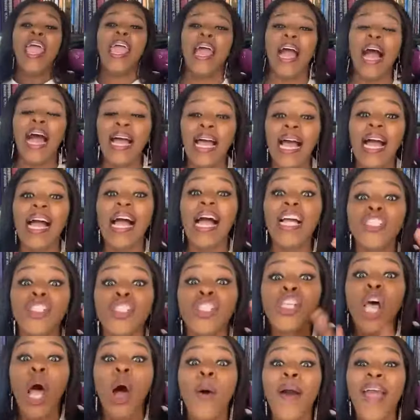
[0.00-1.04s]
I, uh, uh, uh,
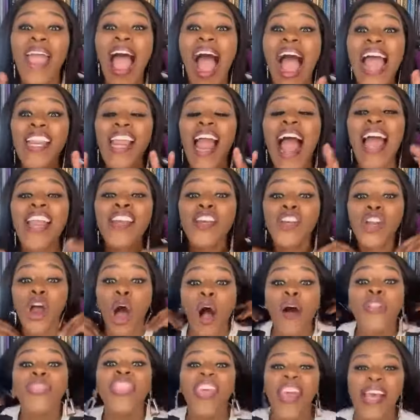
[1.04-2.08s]
so I, I
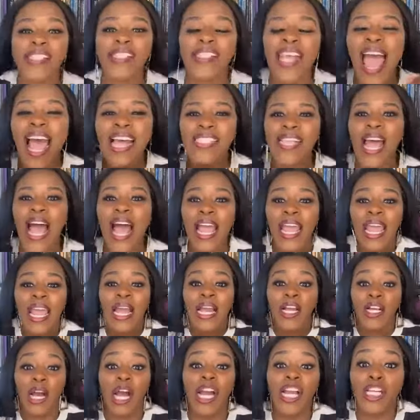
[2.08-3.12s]
know this as I
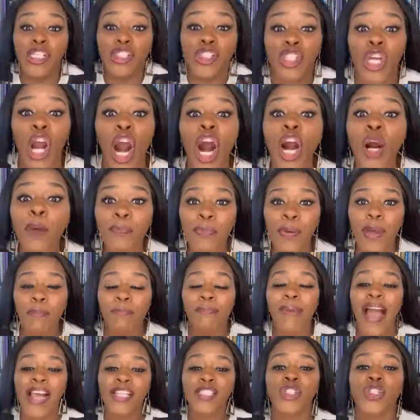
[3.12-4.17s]
interpret
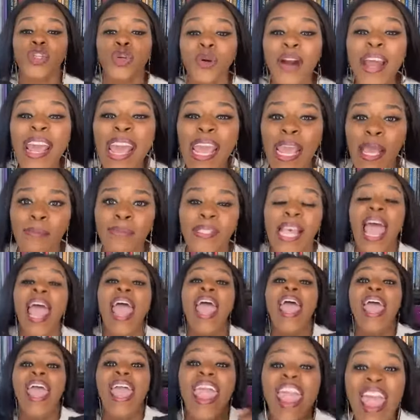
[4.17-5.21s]
my dreams.
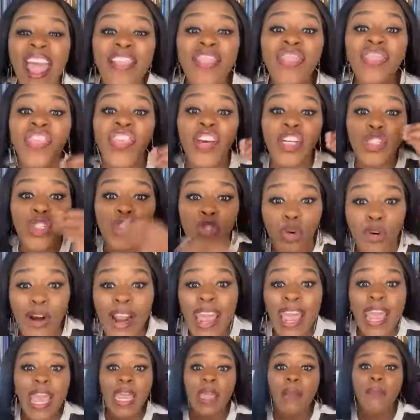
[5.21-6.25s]
In the
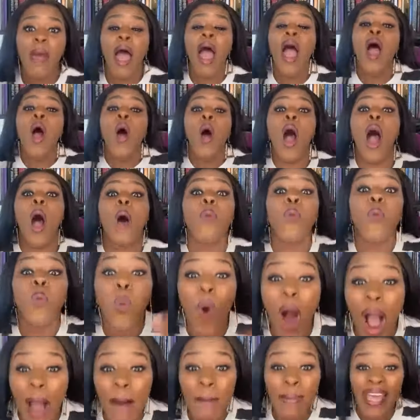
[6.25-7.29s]
dream, a
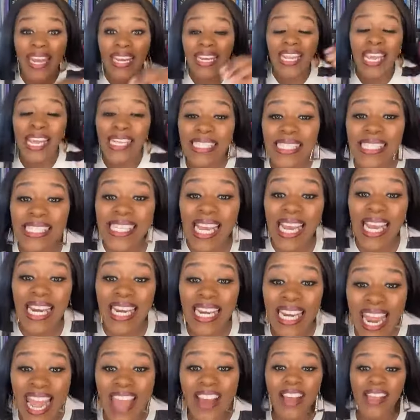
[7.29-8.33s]
woman can
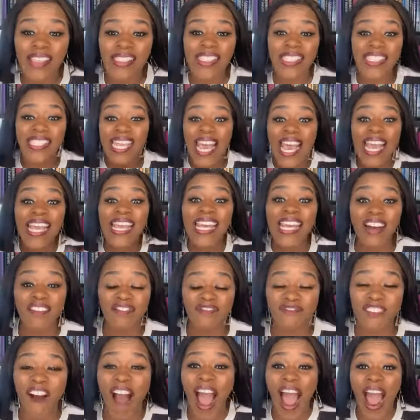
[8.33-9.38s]
signi-
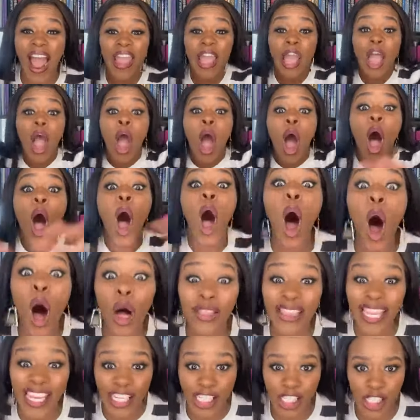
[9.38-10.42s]
signify
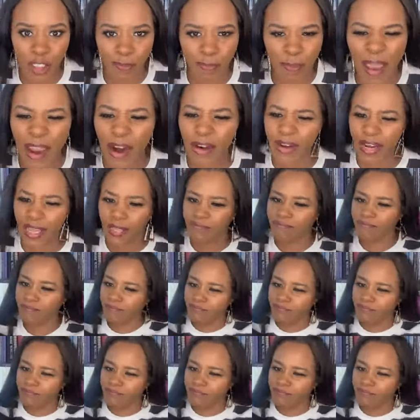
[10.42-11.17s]
Holy Spirit.